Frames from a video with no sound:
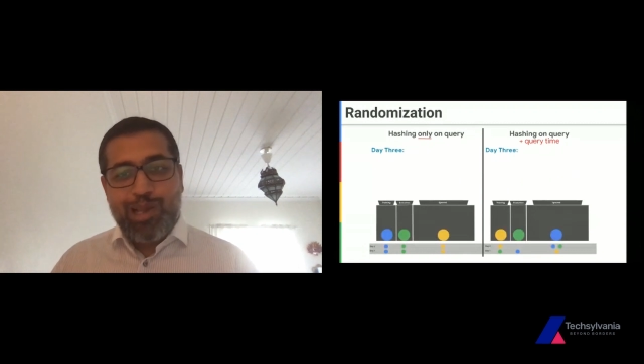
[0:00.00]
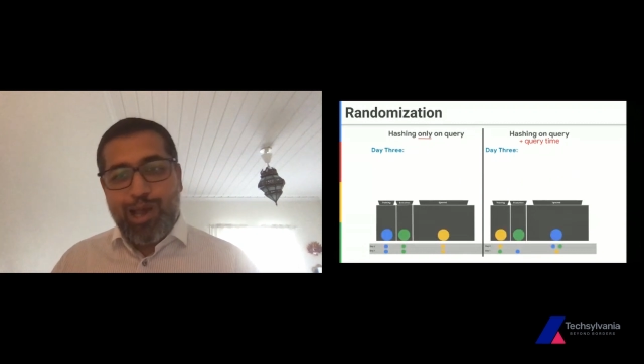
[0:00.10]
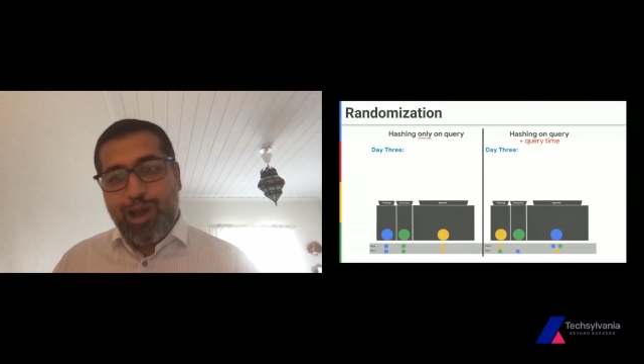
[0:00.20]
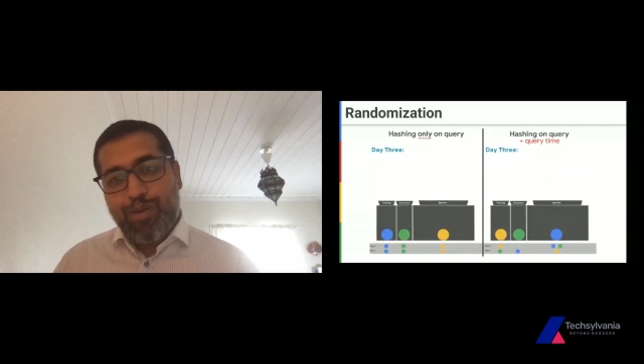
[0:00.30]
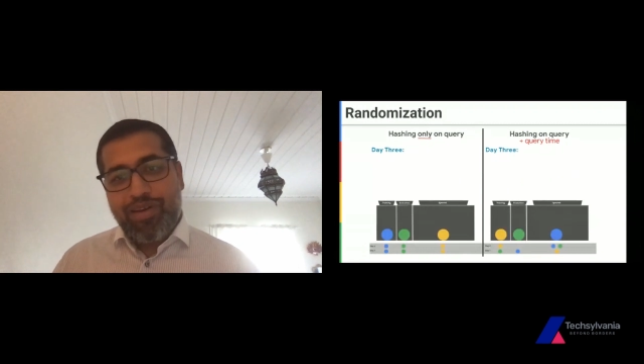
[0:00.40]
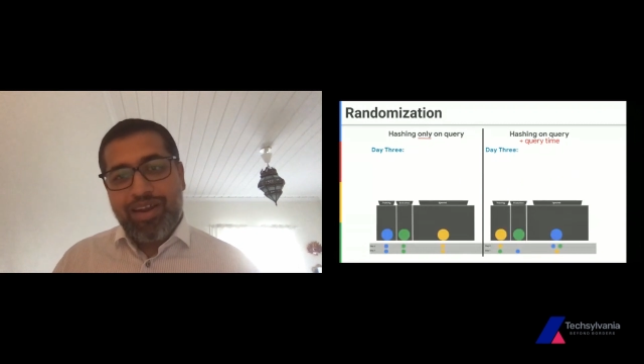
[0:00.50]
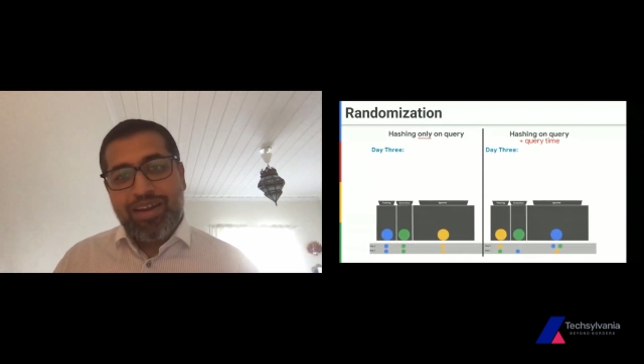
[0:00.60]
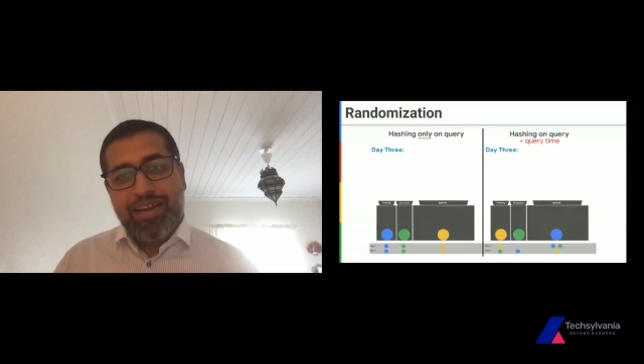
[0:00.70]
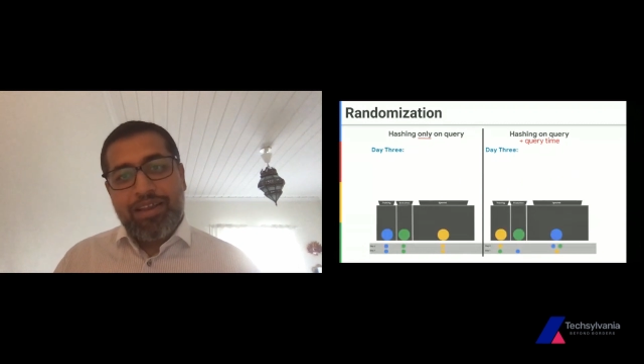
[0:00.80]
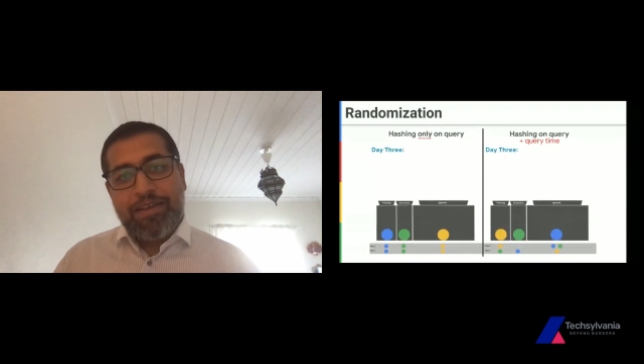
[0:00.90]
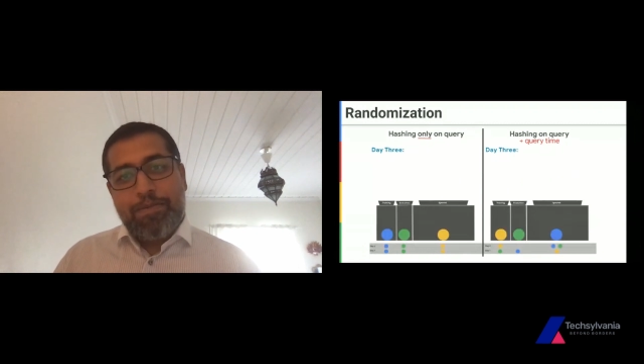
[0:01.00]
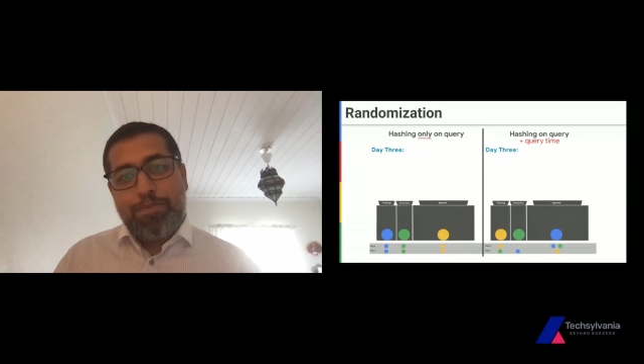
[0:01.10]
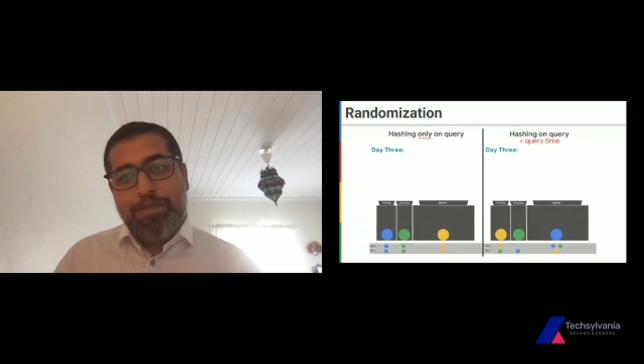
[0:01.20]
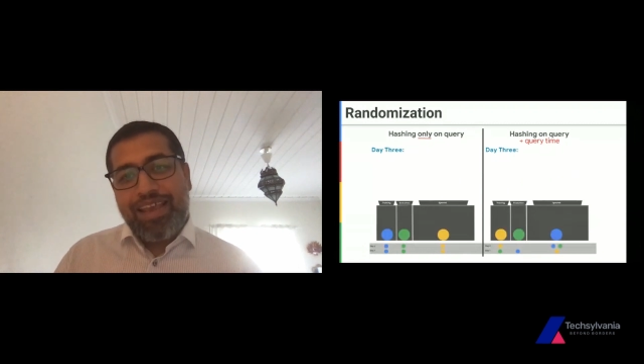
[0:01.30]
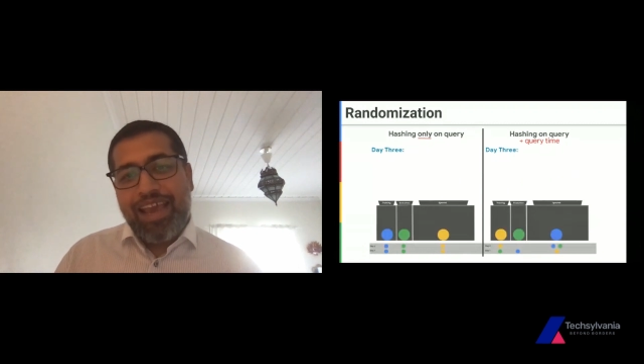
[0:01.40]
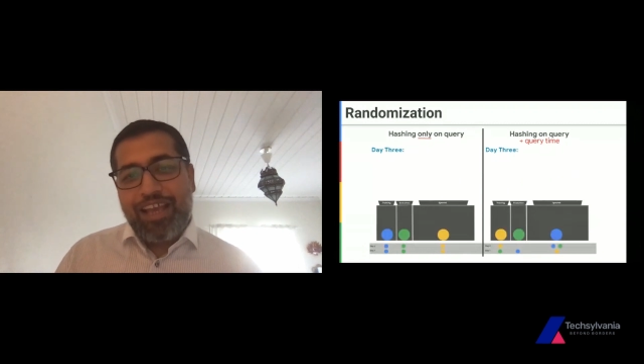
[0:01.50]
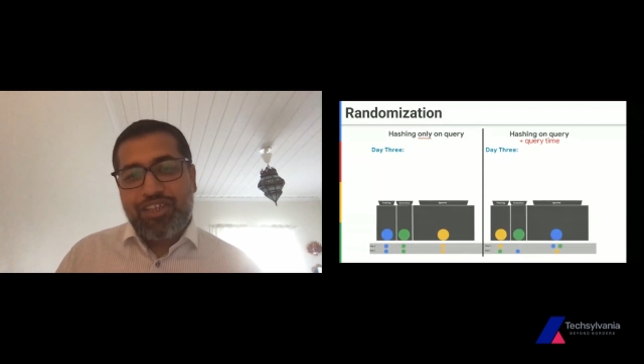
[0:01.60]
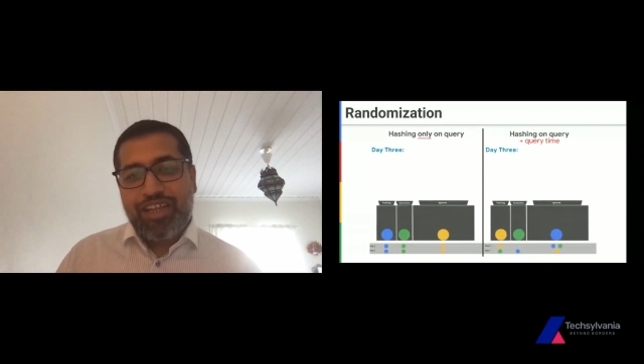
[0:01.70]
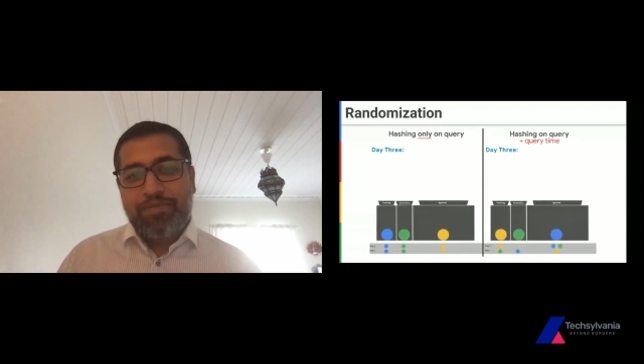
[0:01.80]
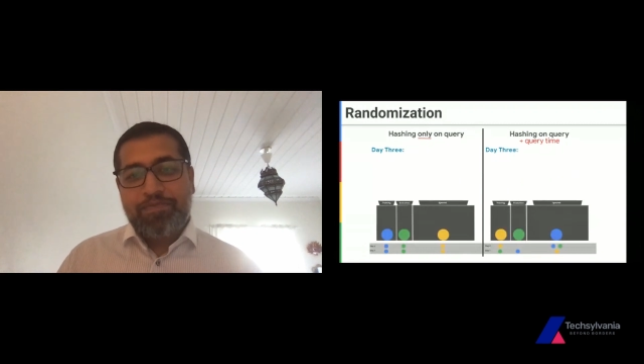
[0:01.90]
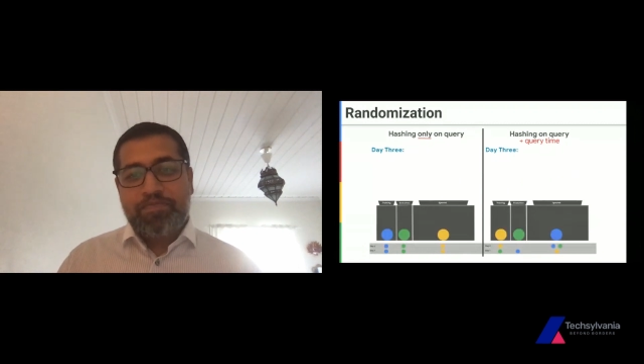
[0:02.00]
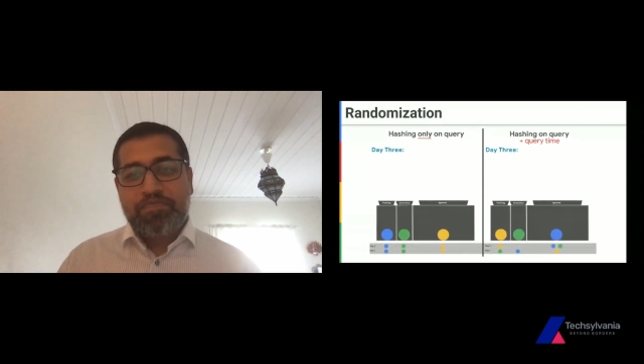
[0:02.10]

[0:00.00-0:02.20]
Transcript: However, make hashing